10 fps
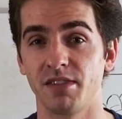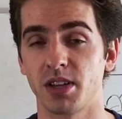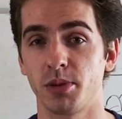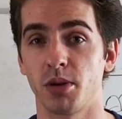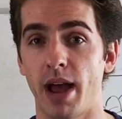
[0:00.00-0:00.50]

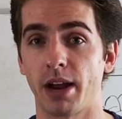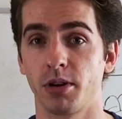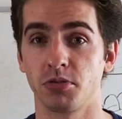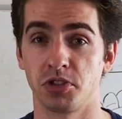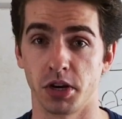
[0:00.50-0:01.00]
some of your
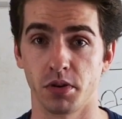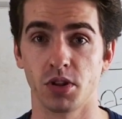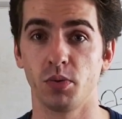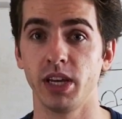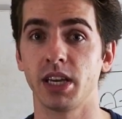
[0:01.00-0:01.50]
macros during the
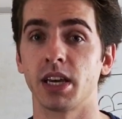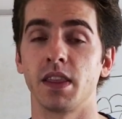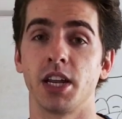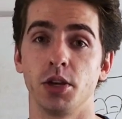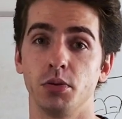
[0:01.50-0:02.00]
week and
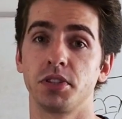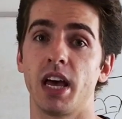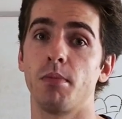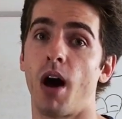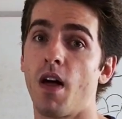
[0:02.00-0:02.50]
then use
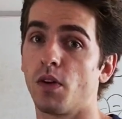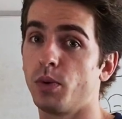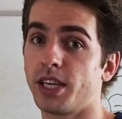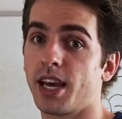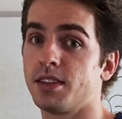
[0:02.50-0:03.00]
them on the
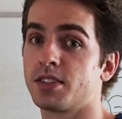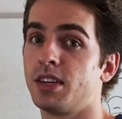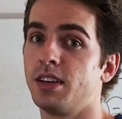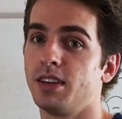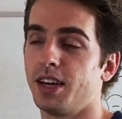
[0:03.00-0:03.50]
weekends.
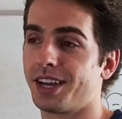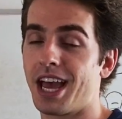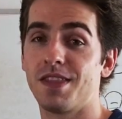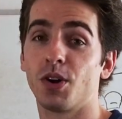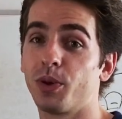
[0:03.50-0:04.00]

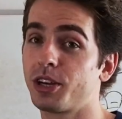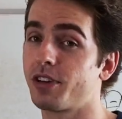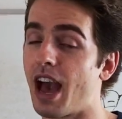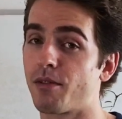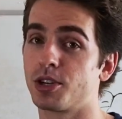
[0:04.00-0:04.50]
Again, the
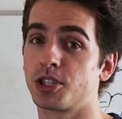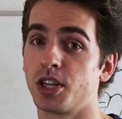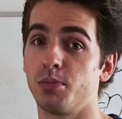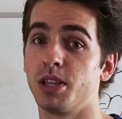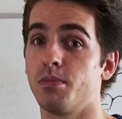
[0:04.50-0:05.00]
weekly average is going
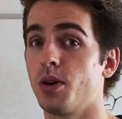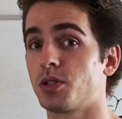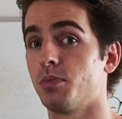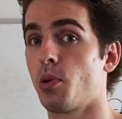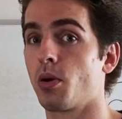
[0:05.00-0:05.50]
to be the most
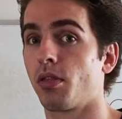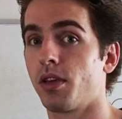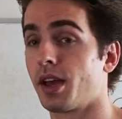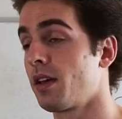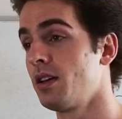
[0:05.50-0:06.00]
important
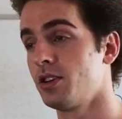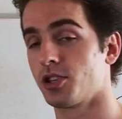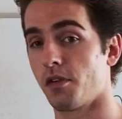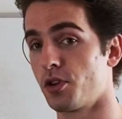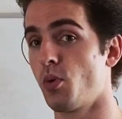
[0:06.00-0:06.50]
thing.
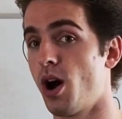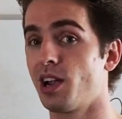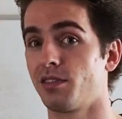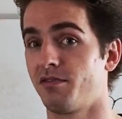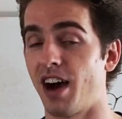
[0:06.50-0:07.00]
So if you
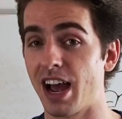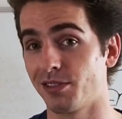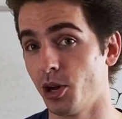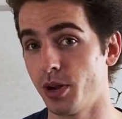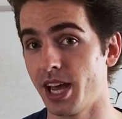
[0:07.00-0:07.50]
want 5
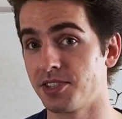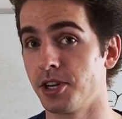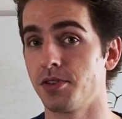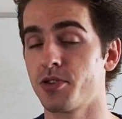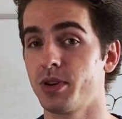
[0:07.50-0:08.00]
low days
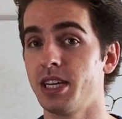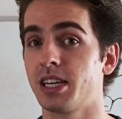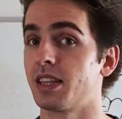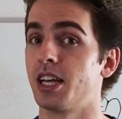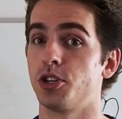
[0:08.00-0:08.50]
during the week
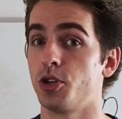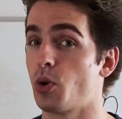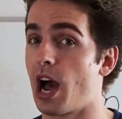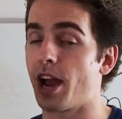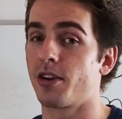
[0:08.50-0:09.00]
and then 2
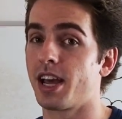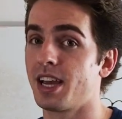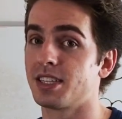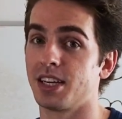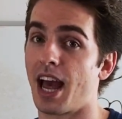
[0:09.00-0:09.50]
higher
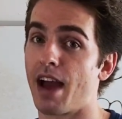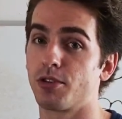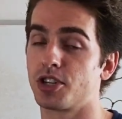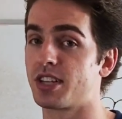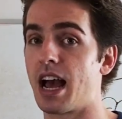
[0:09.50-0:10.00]
days and it
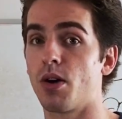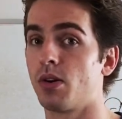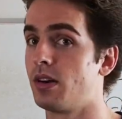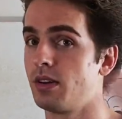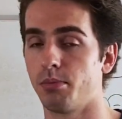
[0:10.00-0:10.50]
averages
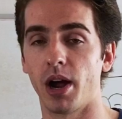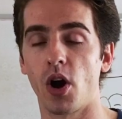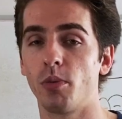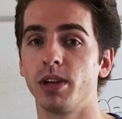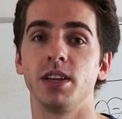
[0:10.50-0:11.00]
out, by
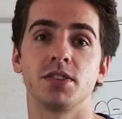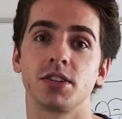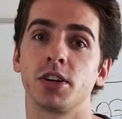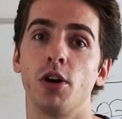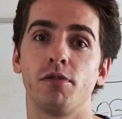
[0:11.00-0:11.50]
all means
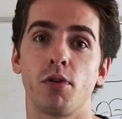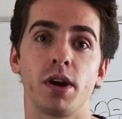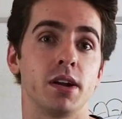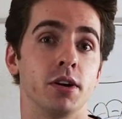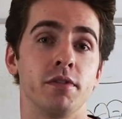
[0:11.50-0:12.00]
go for
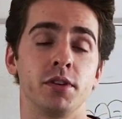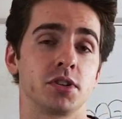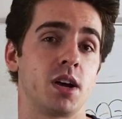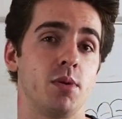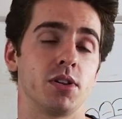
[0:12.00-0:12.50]
it. Or if you're
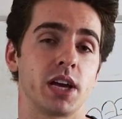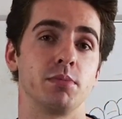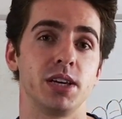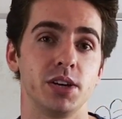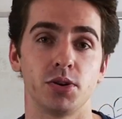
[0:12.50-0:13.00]
someone like
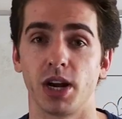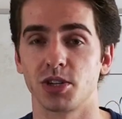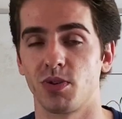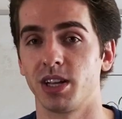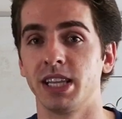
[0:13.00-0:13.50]
me who I
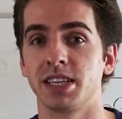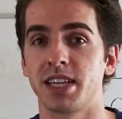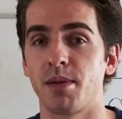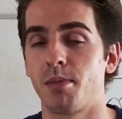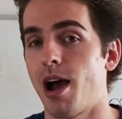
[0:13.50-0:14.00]
just want to eat the
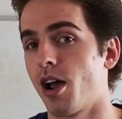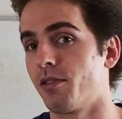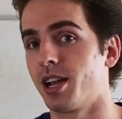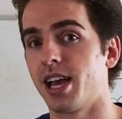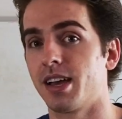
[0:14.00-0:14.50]
same amount
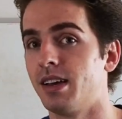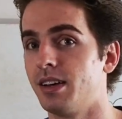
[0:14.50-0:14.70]
every day,